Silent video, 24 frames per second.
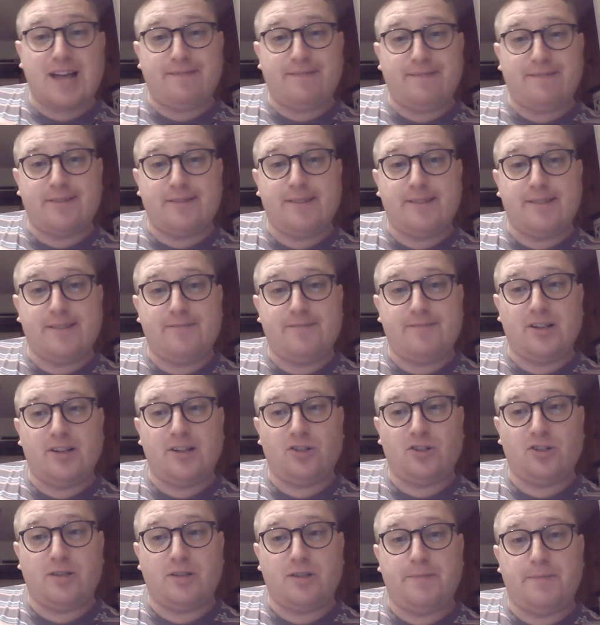after he
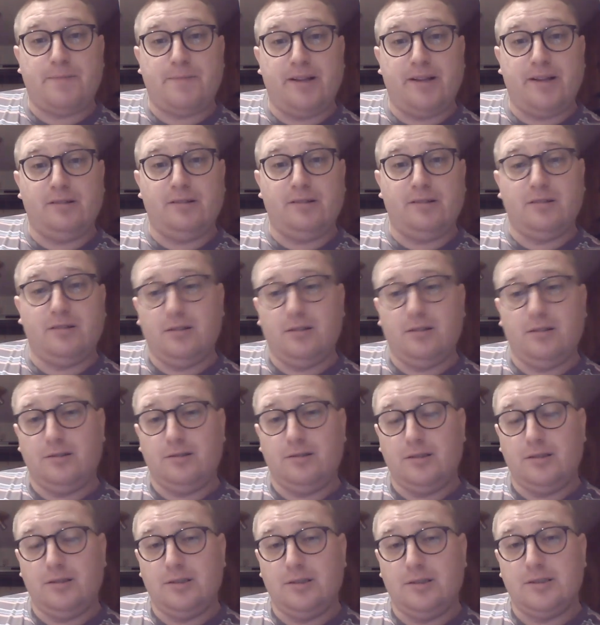finished a build,
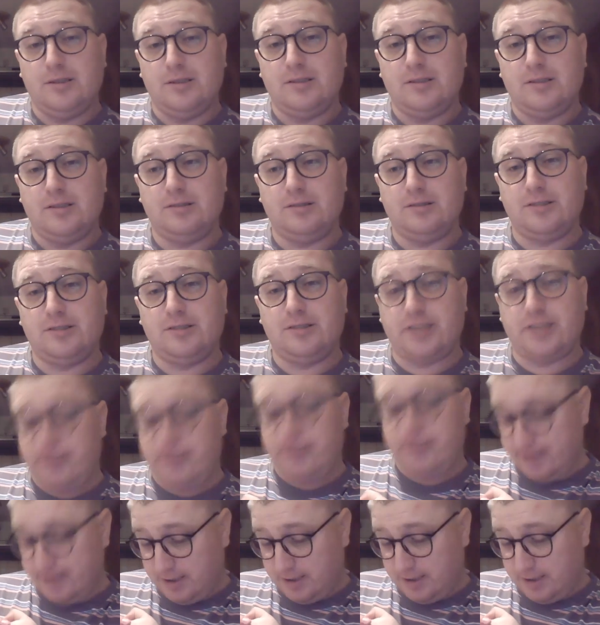all
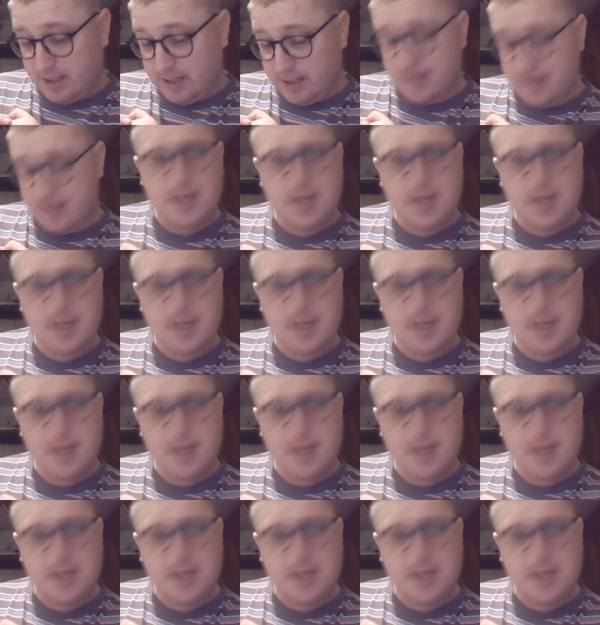series.